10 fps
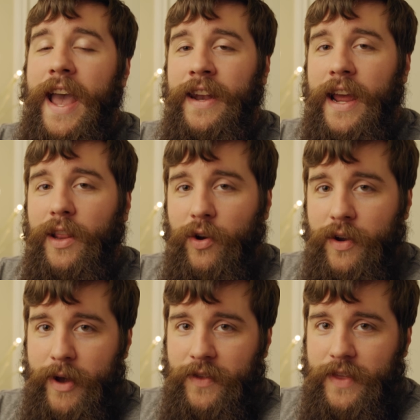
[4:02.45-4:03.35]
And I
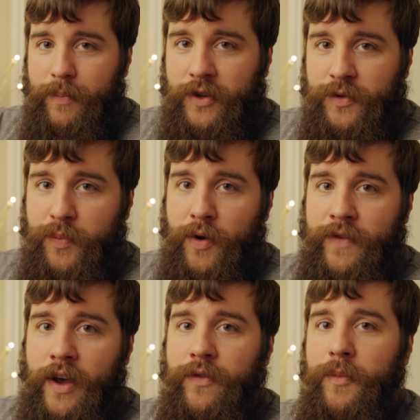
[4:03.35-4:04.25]
learned about picture
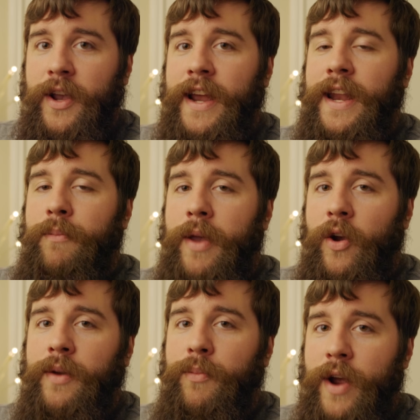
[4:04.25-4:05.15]
profile from a guy named
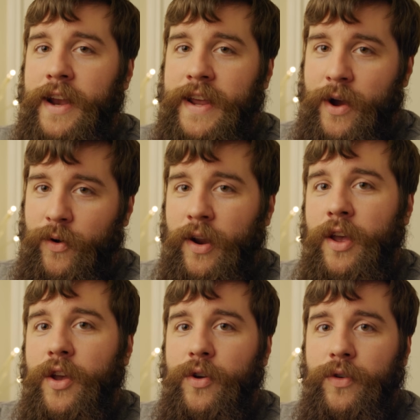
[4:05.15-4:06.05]
Marion Breithauer,
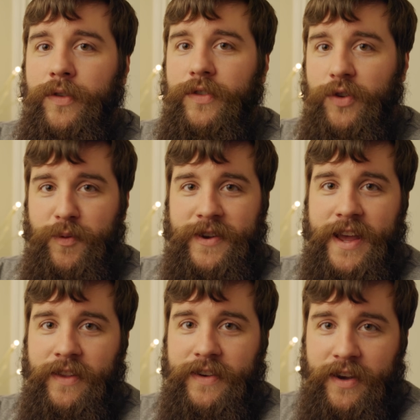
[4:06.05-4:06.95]
who's super
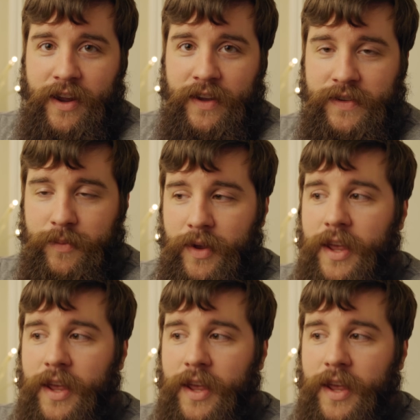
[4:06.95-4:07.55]
talented and awesome.